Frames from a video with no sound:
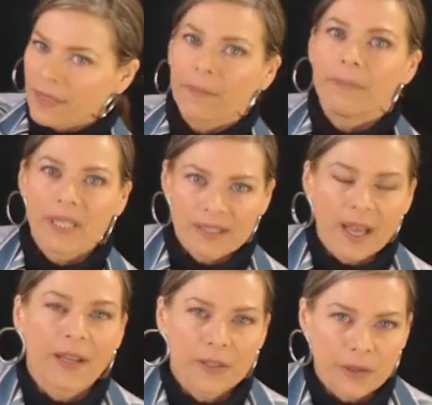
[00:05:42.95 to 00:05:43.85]

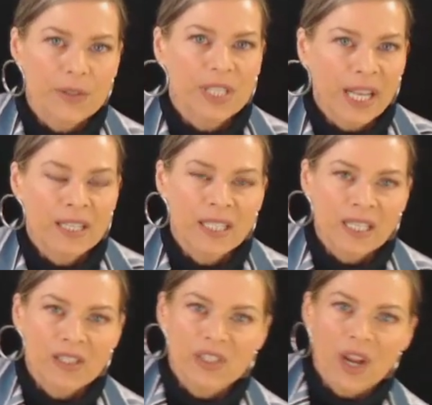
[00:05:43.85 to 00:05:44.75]
misunderstanding
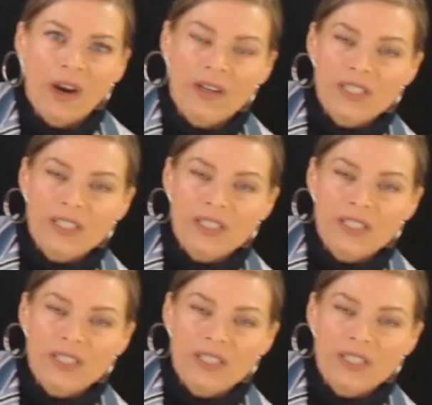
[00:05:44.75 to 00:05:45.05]
starts.